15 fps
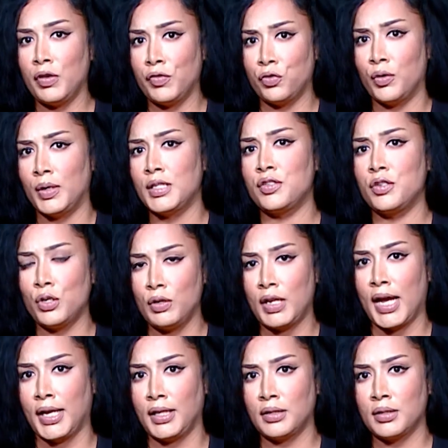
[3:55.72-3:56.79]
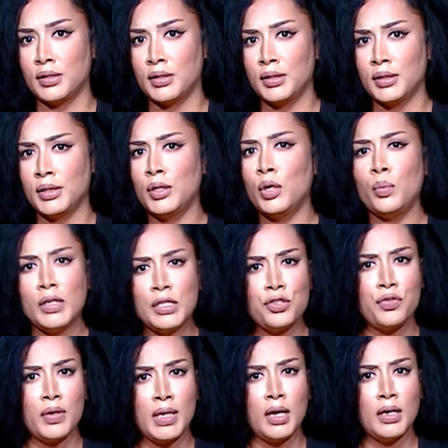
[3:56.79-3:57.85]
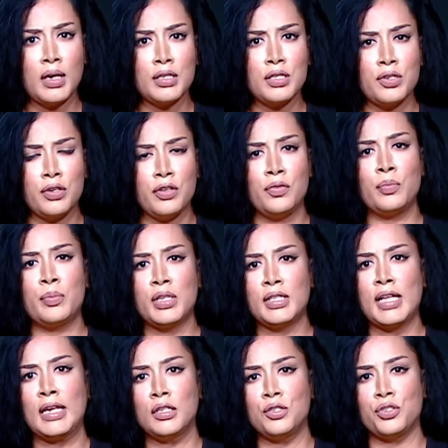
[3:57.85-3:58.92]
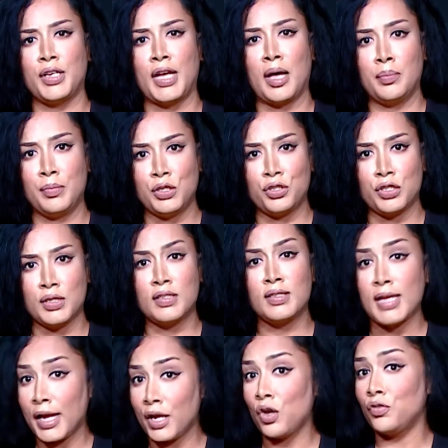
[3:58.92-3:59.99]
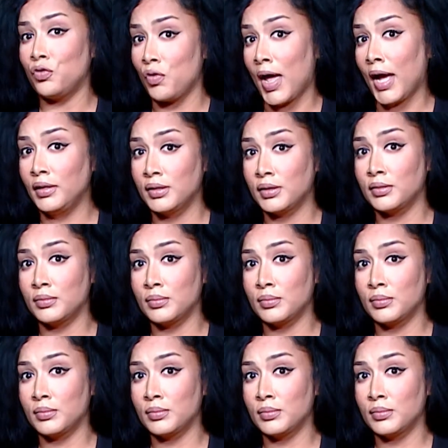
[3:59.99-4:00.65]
before it's too late. Will Sri Lanka's renewable energy ambitions stay on track?